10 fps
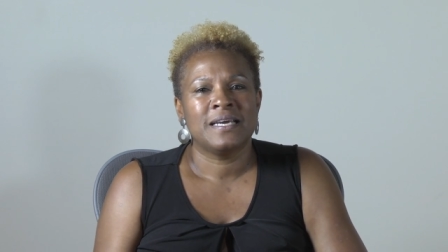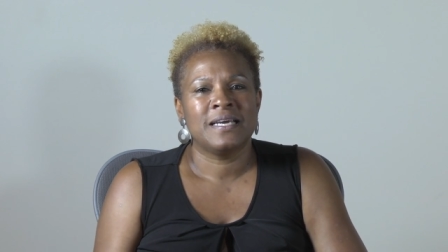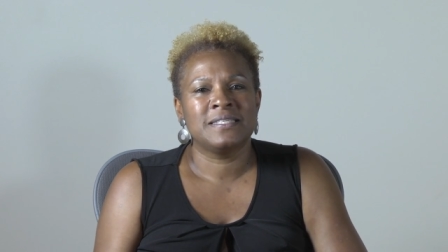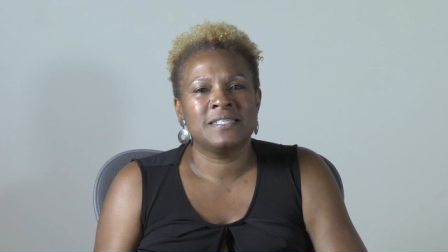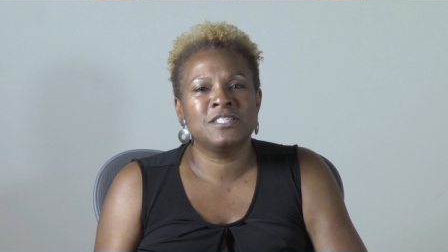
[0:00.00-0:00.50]

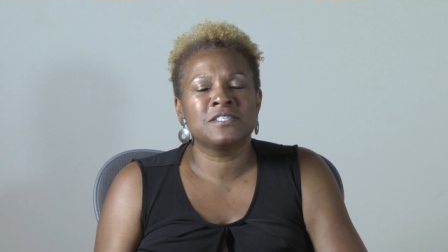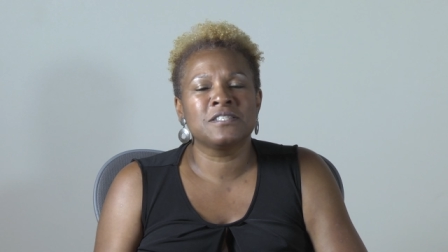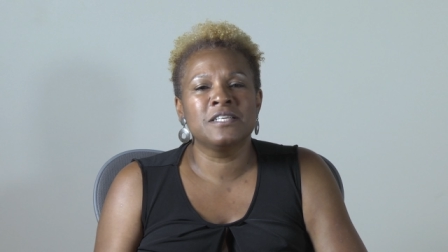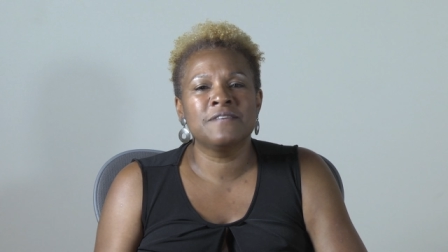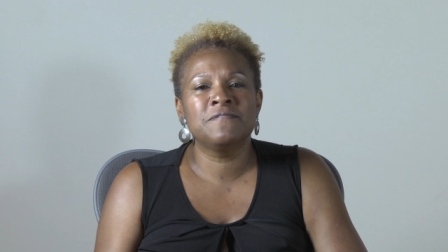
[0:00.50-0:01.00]
and to
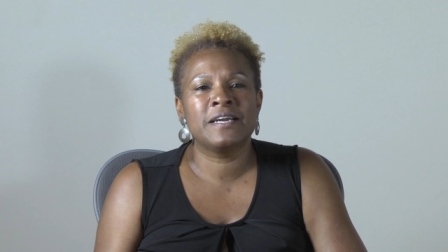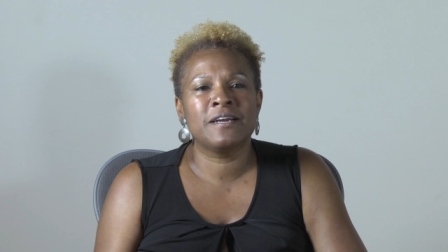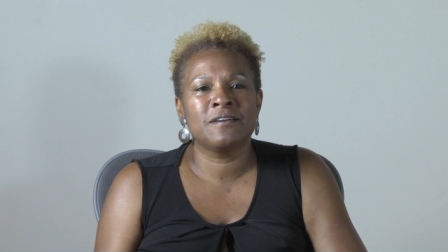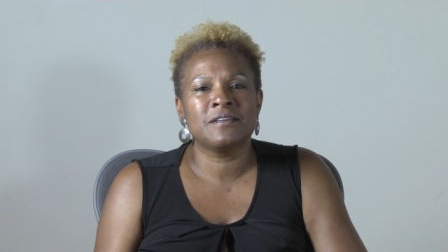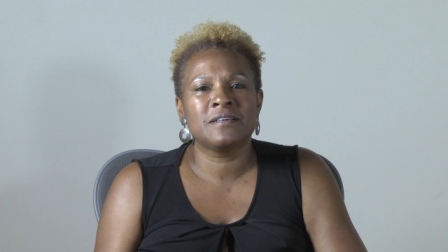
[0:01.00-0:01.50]
just live
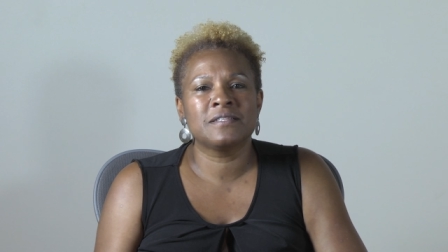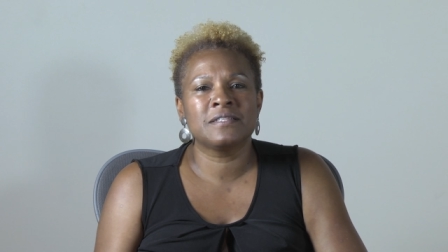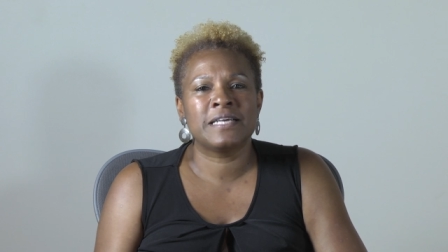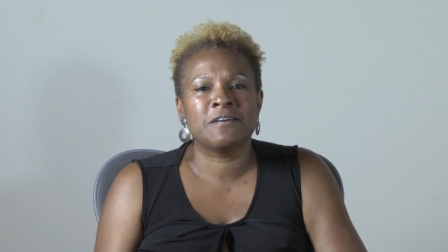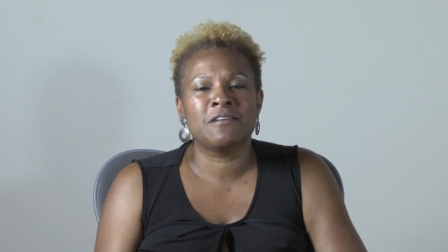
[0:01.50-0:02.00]
their
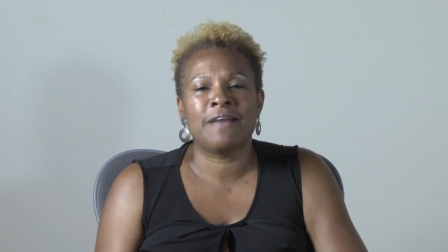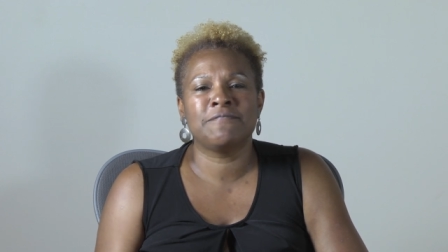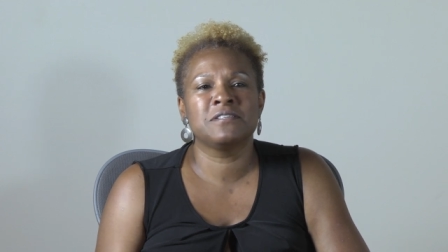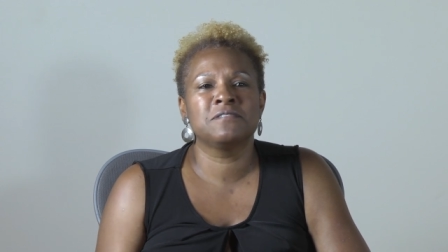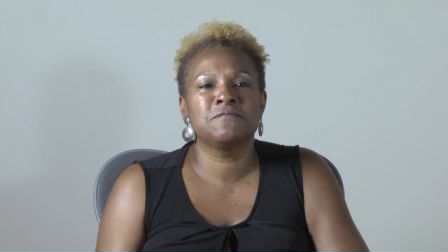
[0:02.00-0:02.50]
life
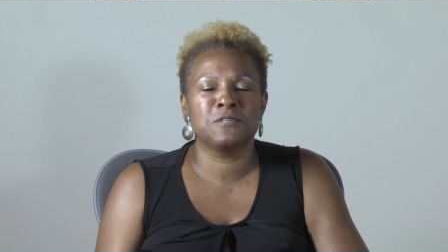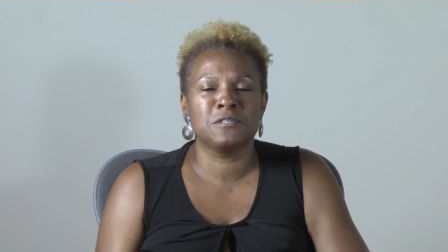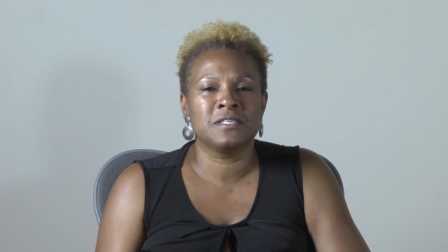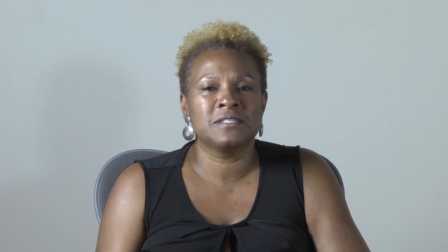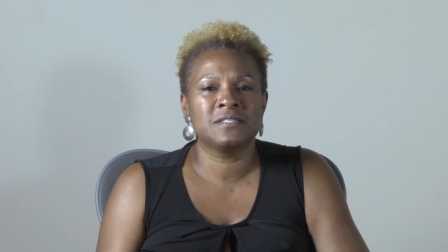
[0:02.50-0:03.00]
to the
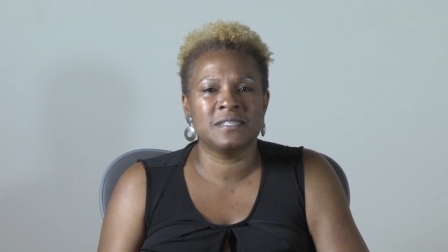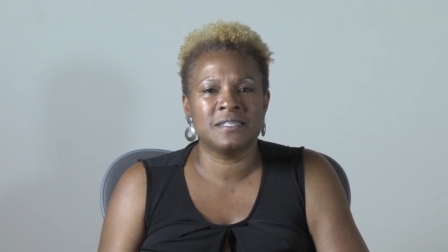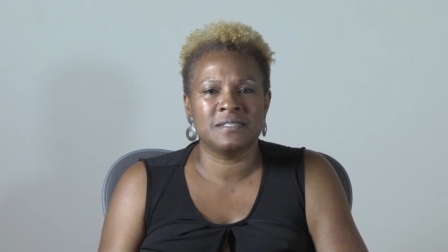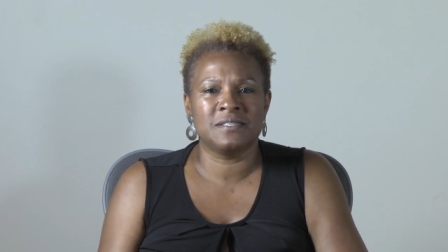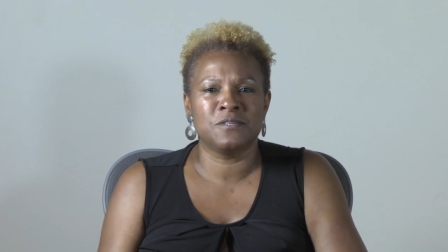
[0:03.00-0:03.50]
fullest
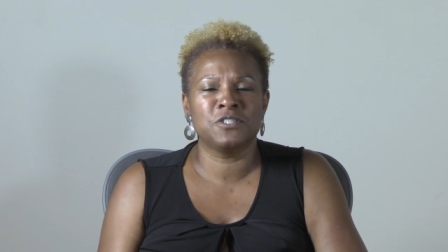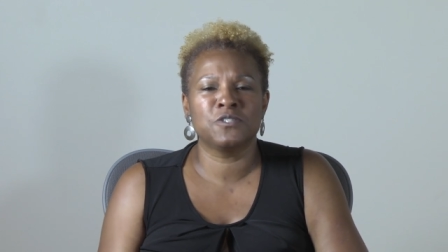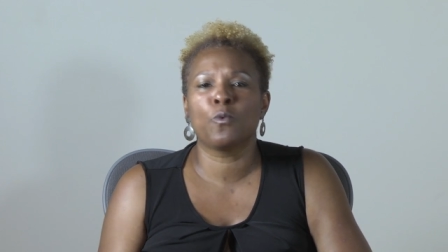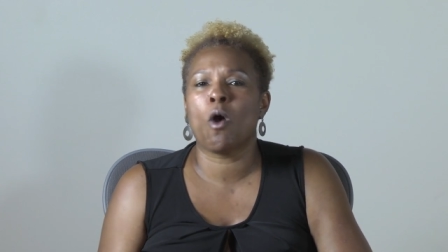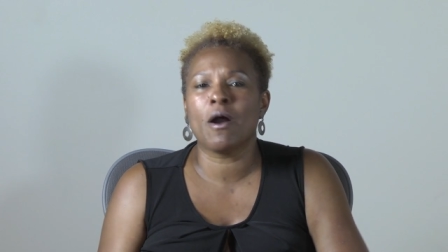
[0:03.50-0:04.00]
and to
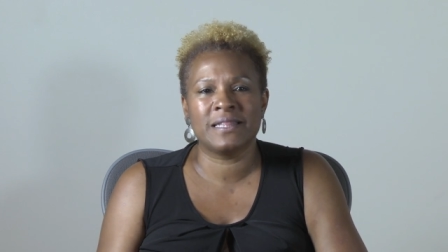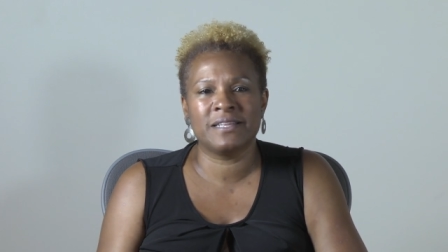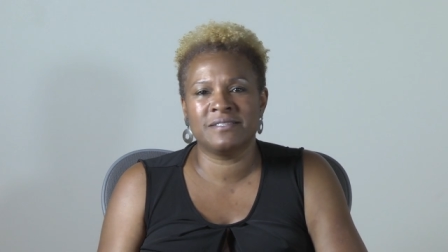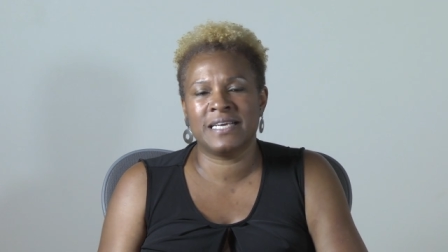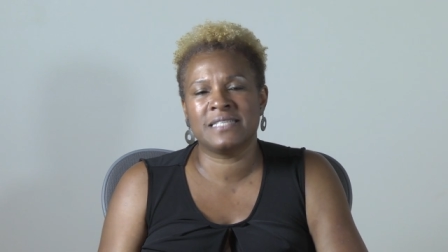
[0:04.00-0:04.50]
just walk in
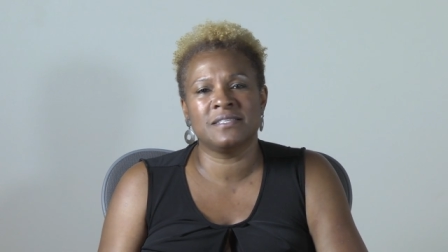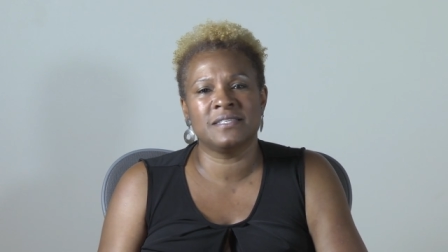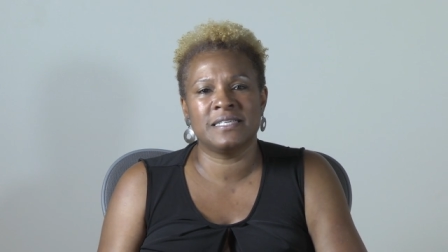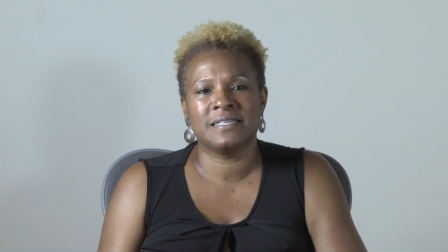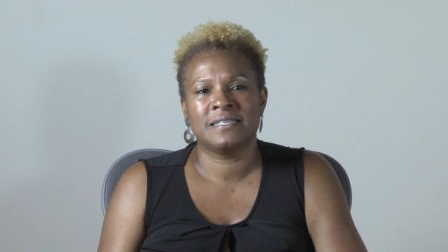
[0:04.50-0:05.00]
their destiny.